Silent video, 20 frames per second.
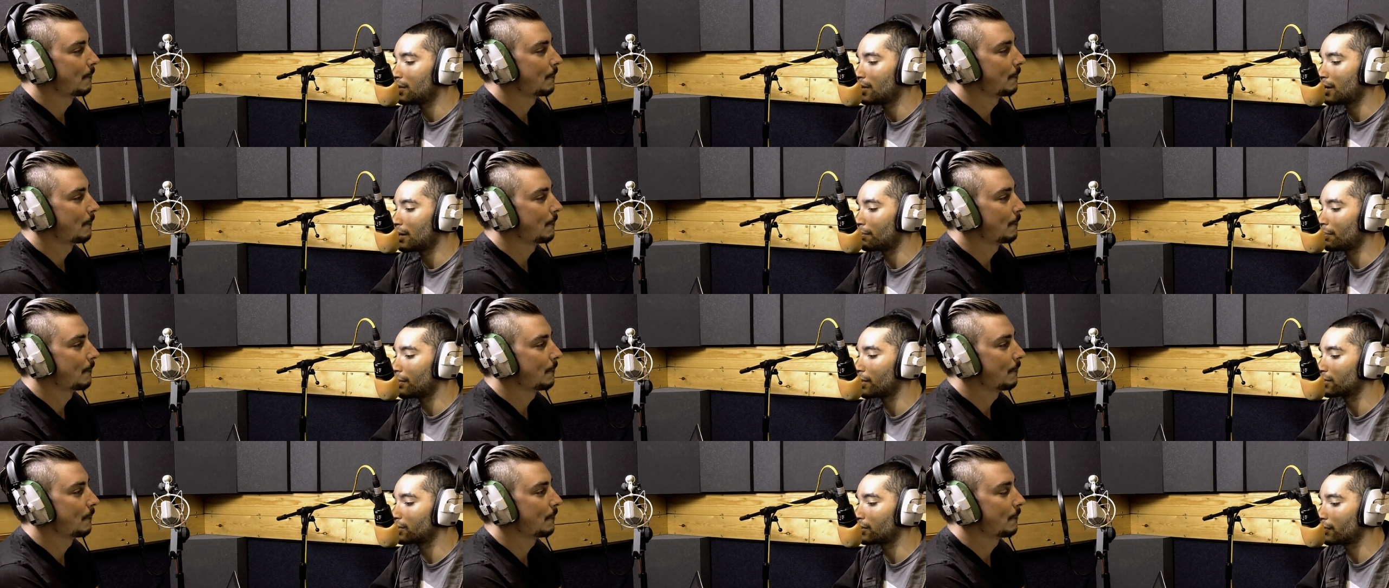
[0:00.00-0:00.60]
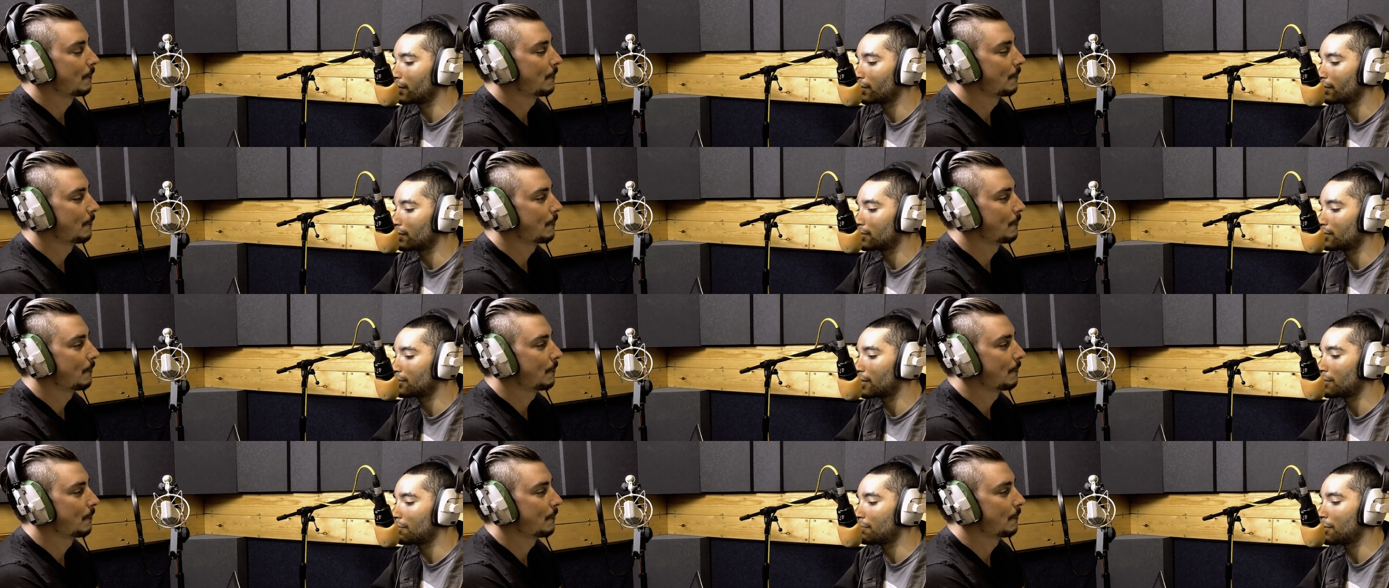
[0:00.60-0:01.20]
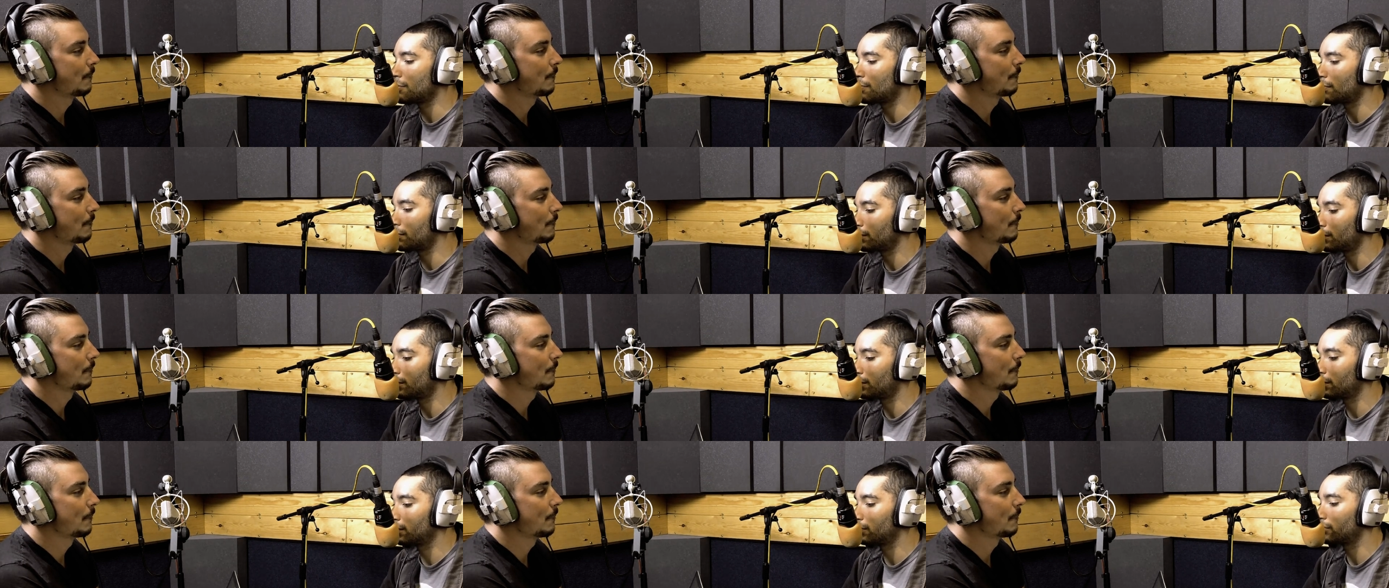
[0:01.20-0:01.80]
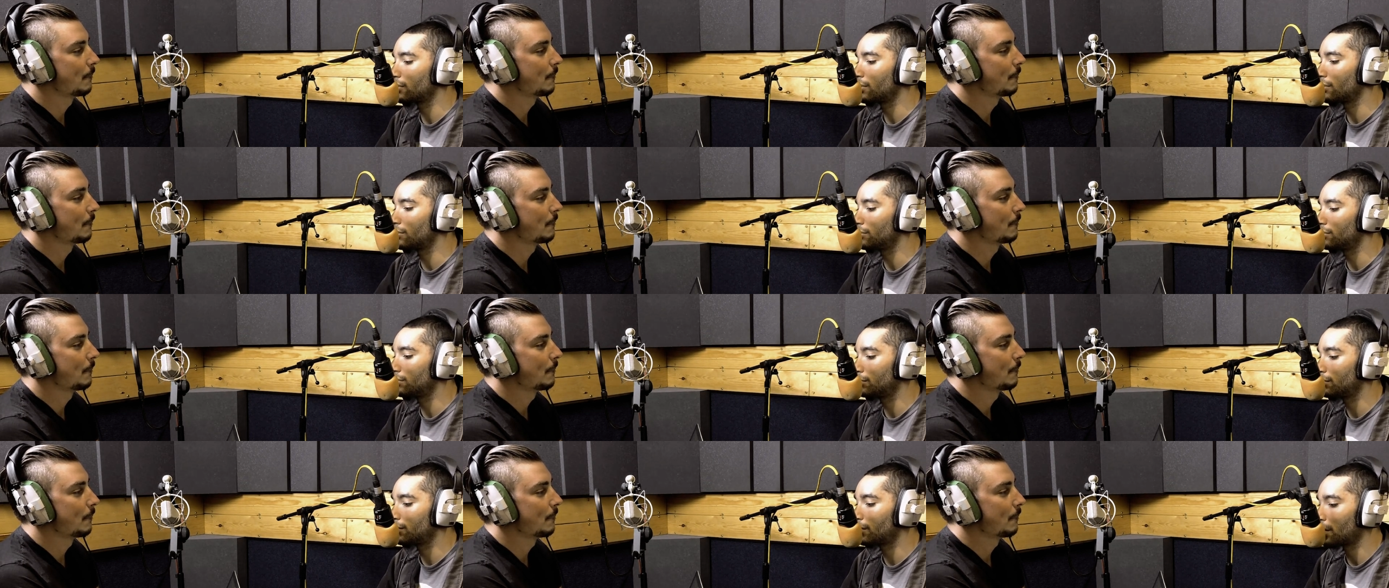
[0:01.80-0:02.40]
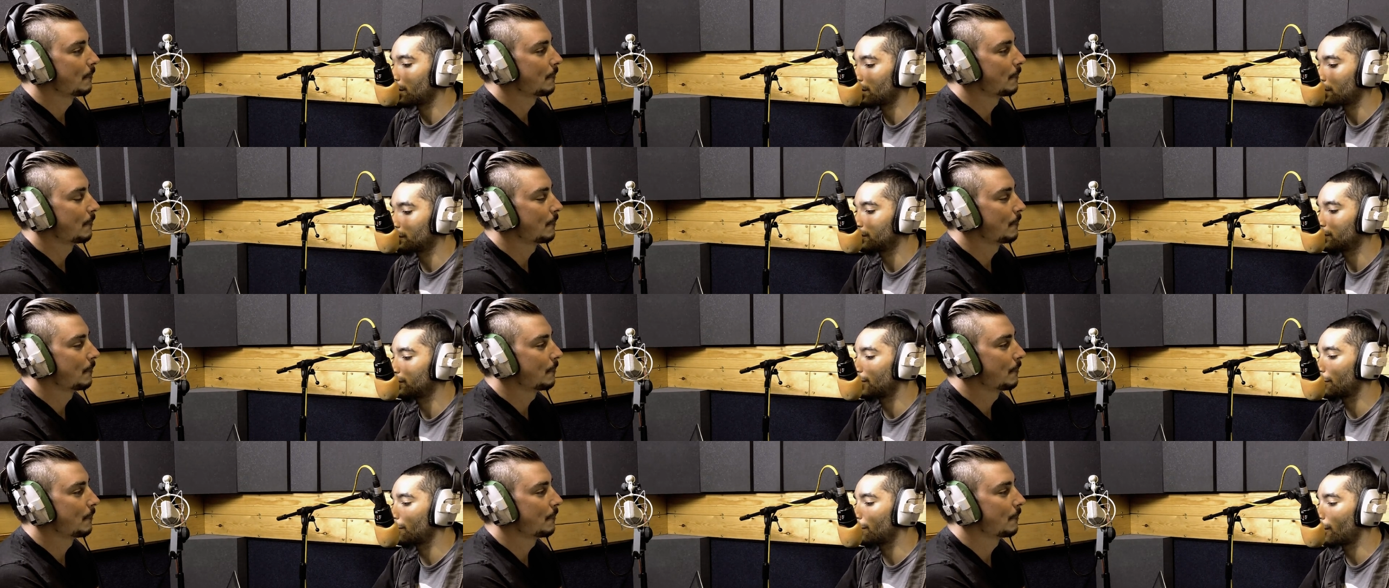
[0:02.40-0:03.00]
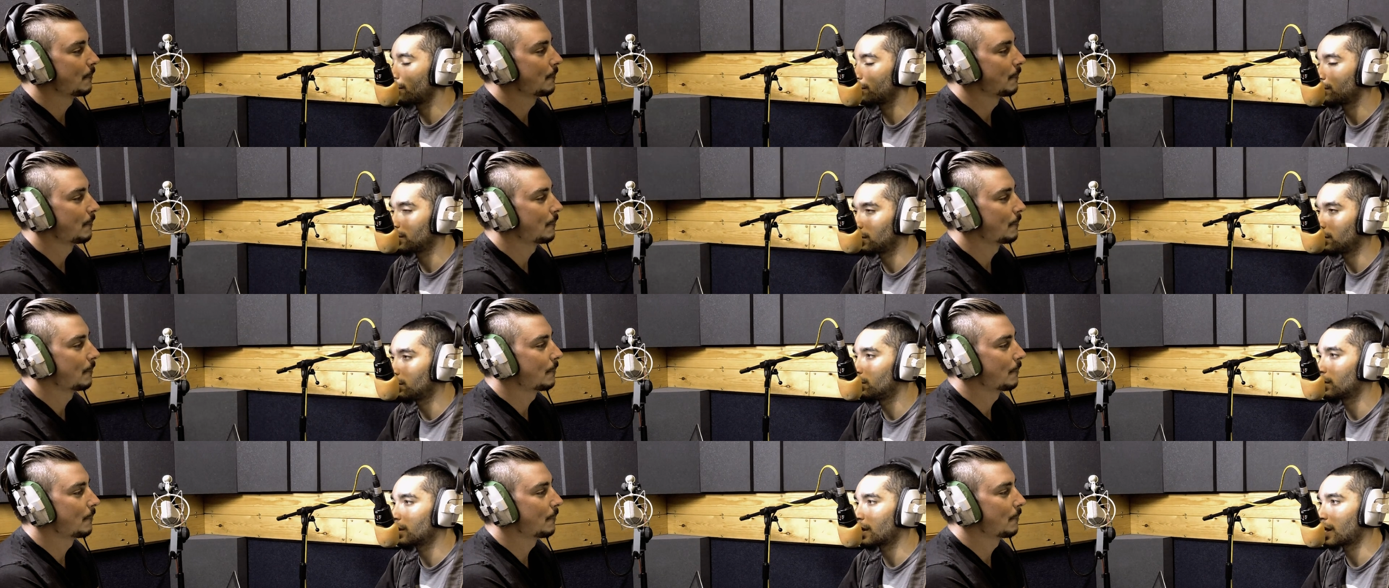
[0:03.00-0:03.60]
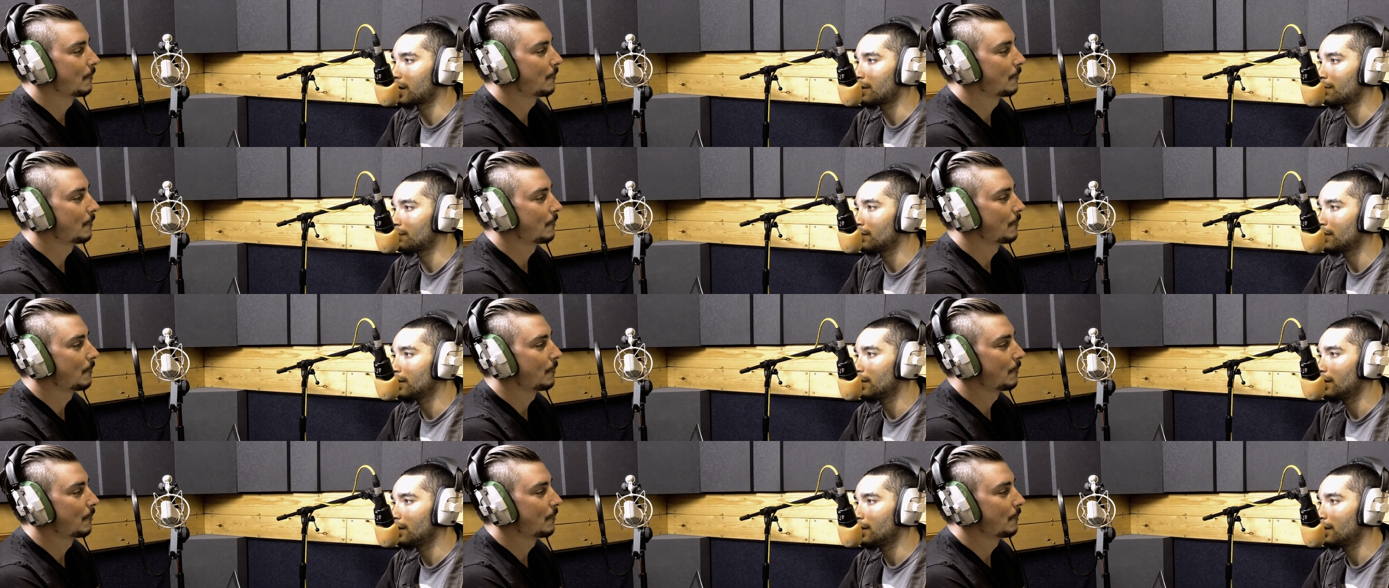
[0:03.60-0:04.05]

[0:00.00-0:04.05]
Speaker 1: and perseverance, then people will also kind of step up to your game,